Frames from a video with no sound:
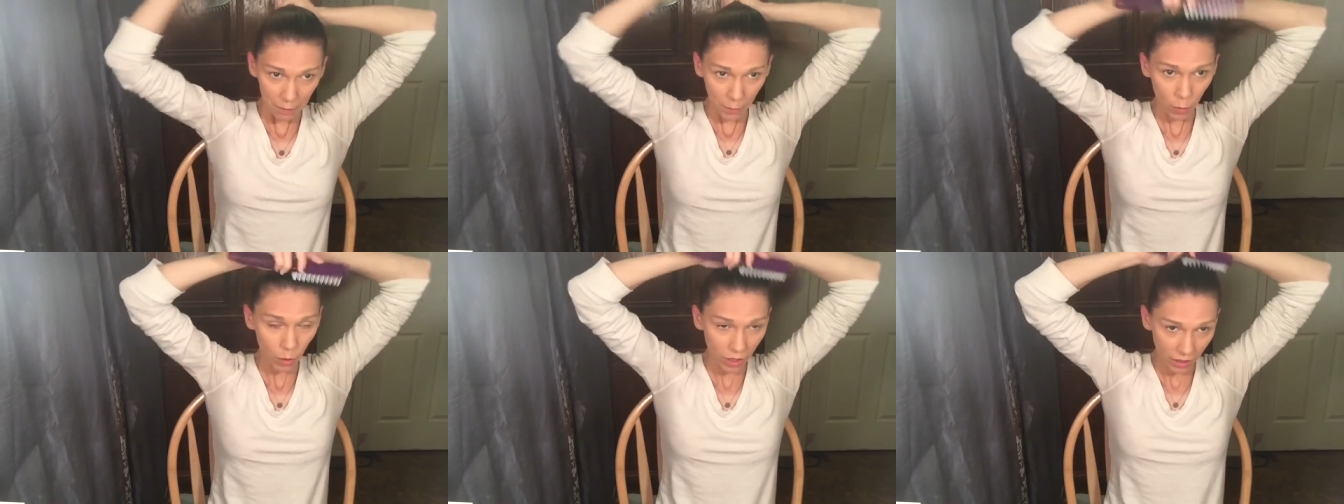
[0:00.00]

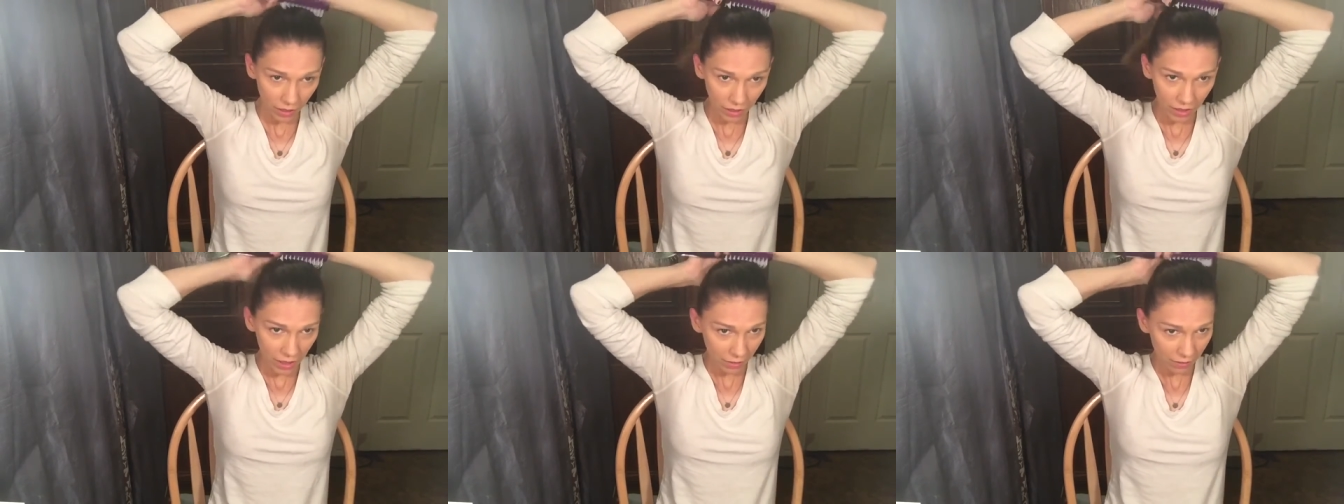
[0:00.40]

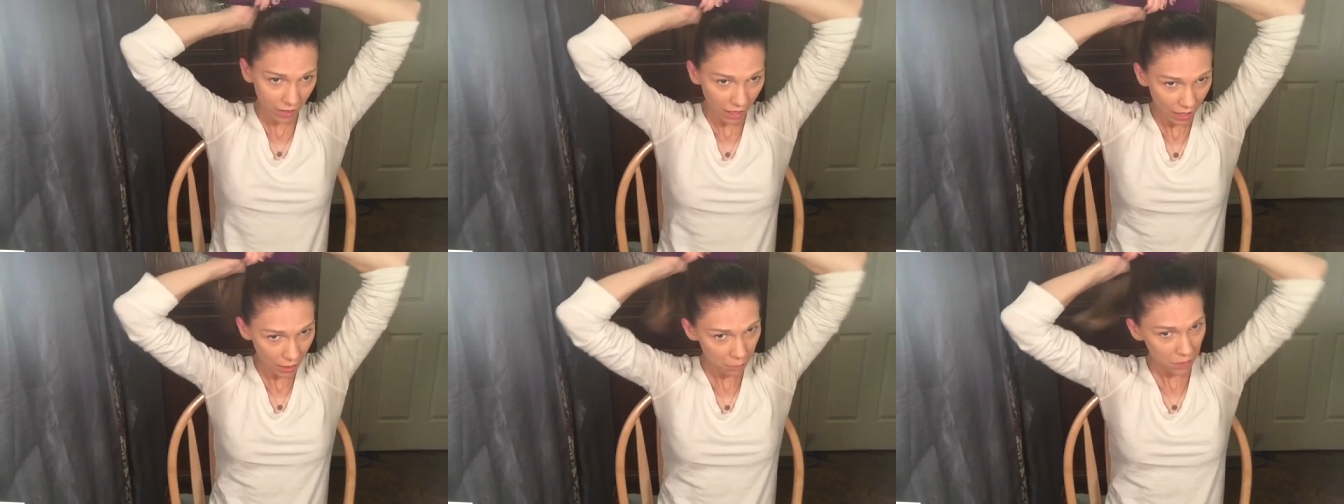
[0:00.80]
quality of
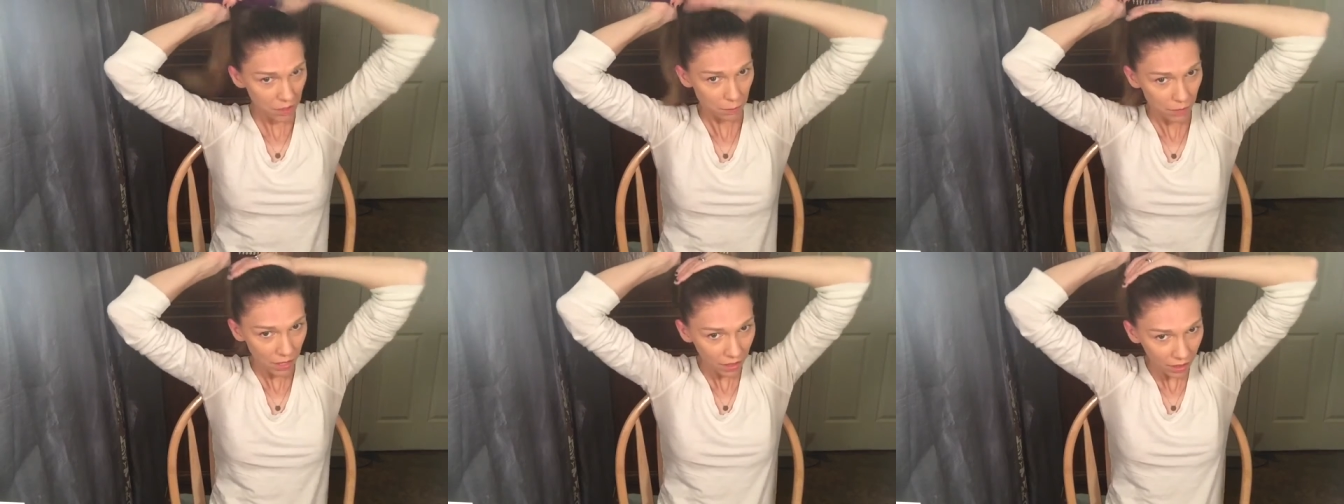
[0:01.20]
cameras
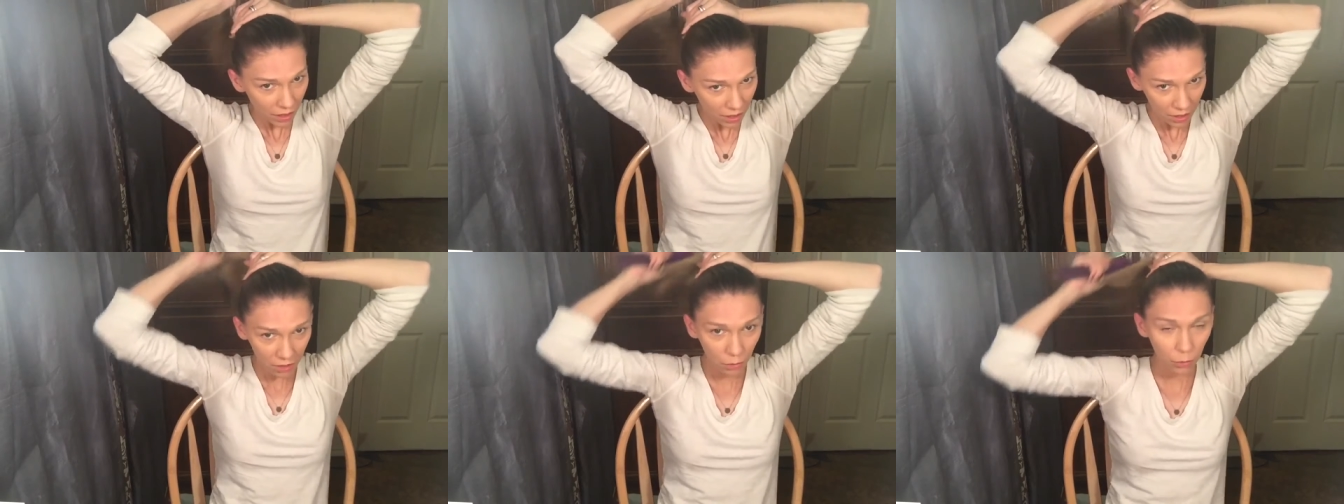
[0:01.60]
back
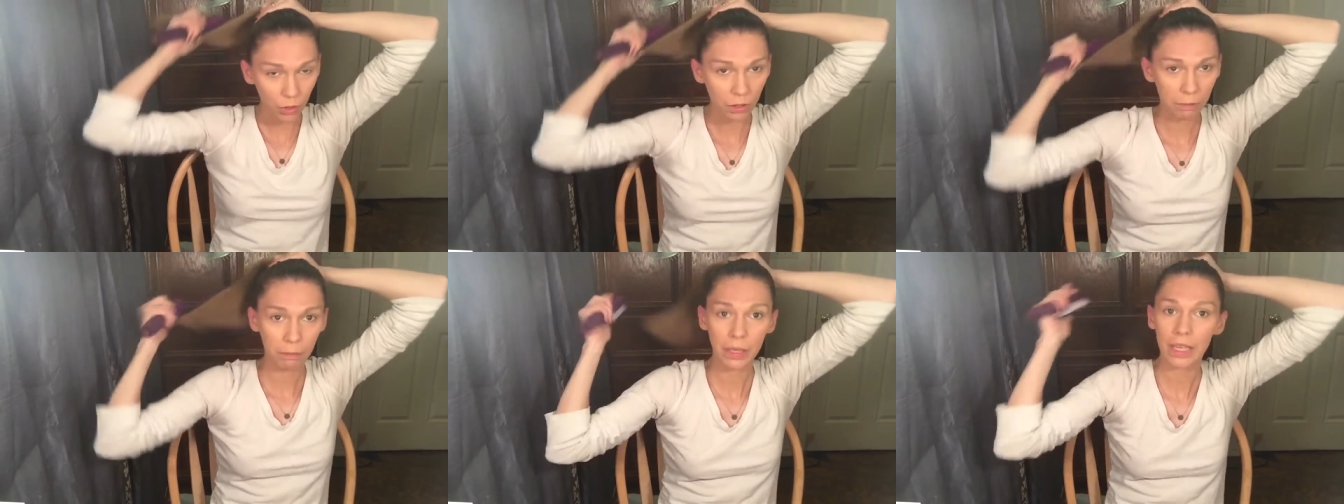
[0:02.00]
then
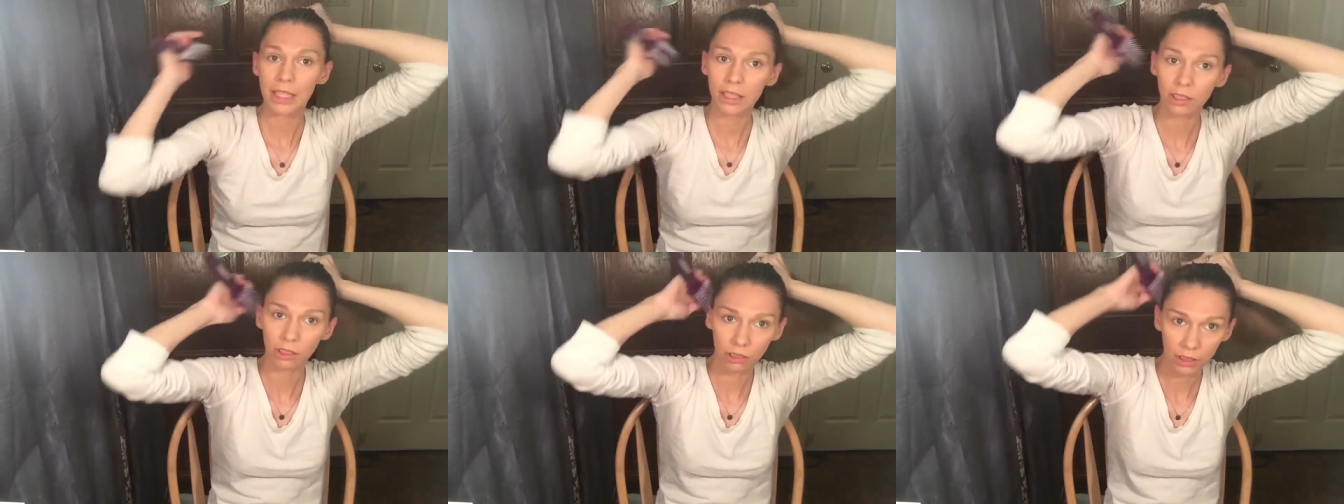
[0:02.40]
were
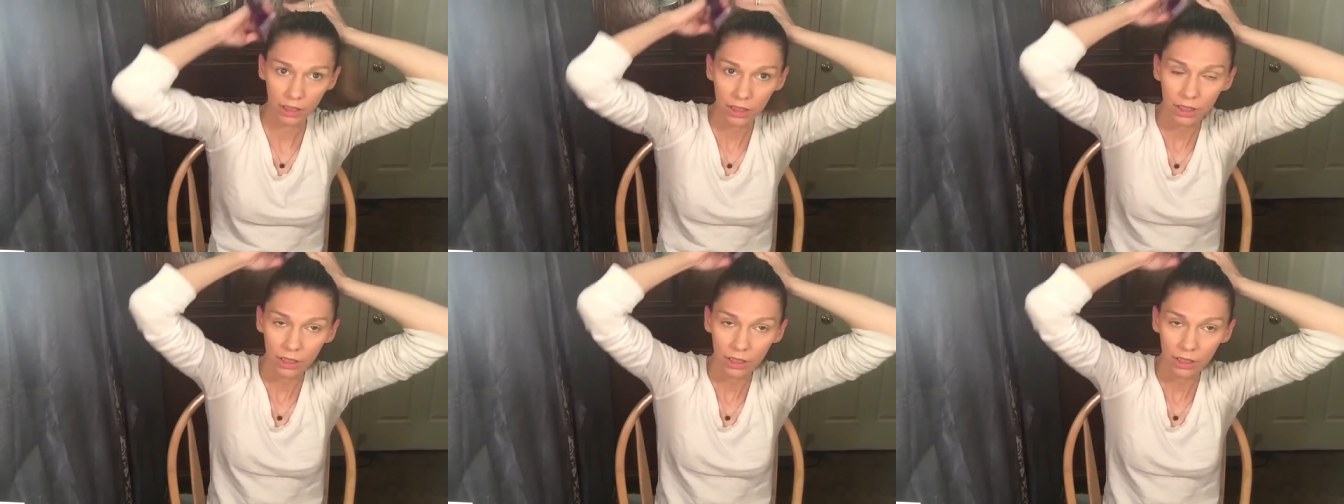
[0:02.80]
pixeled.